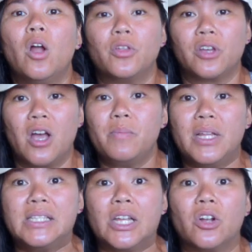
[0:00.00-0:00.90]
are the
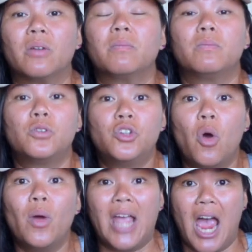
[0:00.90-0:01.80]
companies that are
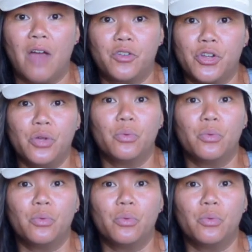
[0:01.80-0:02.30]
going after you,